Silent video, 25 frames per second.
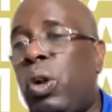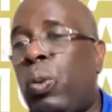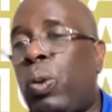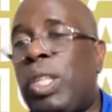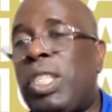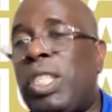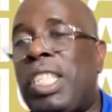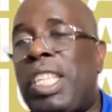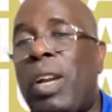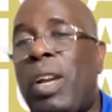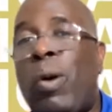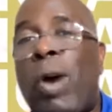
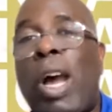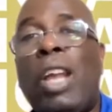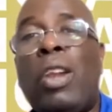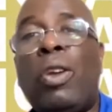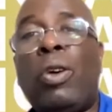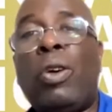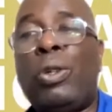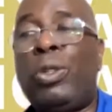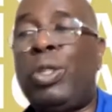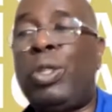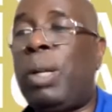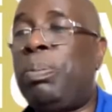once in a
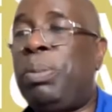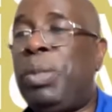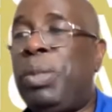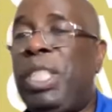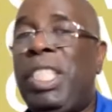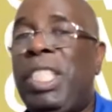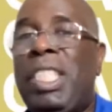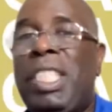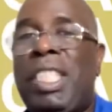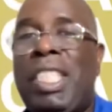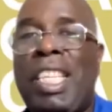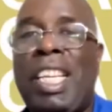while on your
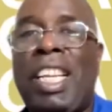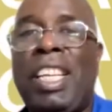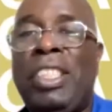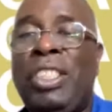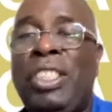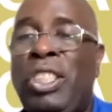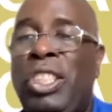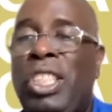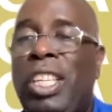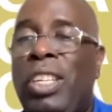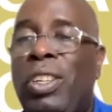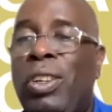busy
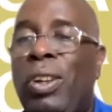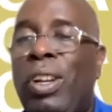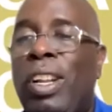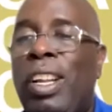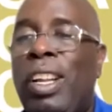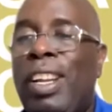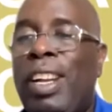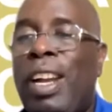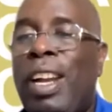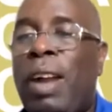schedule.